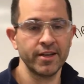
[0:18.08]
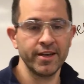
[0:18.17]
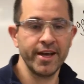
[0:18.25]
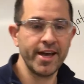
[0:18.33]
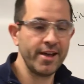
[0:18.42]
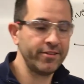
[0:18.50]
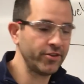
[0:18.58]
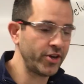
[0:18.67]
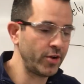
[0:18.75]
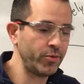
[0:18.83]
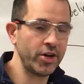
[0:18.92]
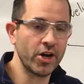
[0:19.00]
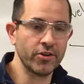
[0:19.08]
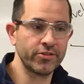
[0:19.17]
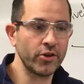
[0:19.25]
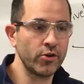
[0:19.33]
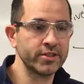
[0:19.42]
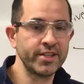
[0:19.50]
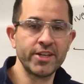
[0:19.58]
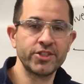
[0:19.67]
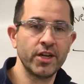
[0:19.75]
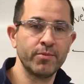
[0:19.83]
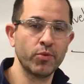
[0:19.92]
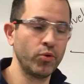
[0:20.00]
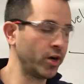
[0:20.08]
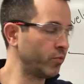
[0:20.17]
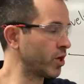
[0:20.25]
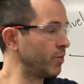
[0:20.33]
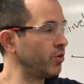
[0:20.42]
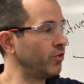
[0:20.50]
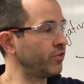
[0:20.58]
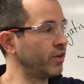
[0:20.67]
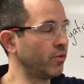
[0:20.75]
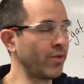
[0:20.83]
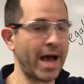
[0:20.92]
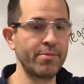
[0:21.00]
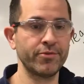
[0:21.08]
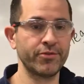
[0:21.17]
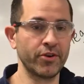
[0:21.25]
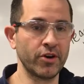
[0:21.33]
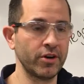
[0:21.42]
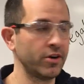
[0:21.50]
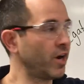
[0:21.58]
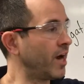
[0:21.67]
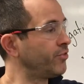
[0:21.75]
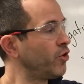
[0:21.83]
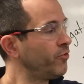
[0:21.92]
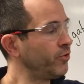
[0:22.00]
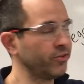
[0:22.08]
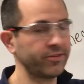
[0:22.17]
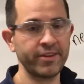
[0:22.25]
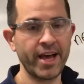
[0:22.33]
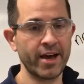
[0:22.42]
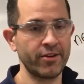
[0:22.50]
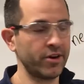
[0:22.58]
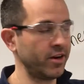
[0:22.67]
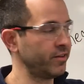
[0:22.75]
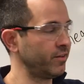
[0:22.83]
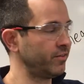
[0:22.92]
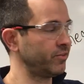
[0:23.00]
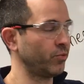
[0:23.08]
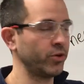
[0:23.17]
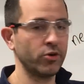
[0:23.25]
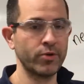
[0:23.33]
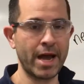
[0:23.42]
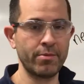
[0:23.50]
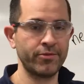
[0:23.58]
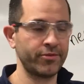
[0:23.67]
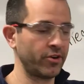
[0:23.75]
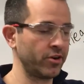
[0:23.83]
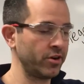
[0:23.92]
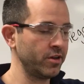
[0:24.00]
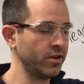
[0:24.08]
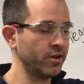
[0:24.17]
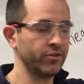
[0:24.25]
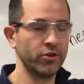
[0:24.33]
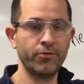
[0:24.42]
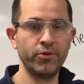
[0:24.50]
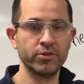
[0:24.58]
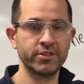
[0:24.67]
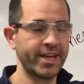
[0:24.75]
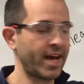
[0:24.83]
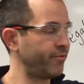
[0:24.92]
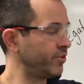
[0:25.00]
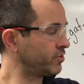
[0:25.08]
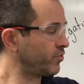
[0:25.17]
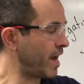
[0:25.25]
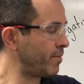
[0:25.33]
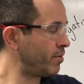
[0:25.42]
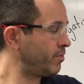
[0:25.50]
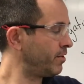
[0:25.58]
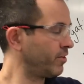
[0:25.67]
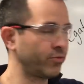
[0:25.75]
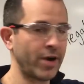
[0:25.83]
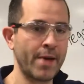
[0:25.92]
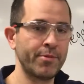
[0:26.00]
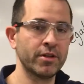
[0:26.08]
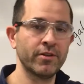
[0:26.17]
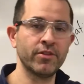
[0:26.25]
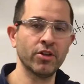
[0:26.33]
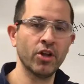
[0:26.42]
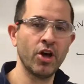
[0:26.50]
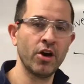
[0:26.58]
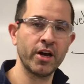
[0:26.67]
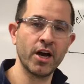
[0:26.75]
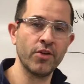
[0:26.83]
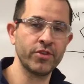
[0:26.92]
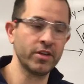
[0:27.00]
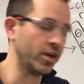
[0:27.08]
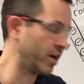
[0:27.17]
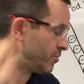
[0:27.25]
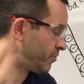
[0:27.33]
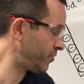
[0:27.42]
and so here we go. So in station number 1 we're going to be using a rabbit fur. Don't feel sad, right? This is a real rabbit fur. Don't feel sad for this rabbit. This rabbit lived a long, healthy life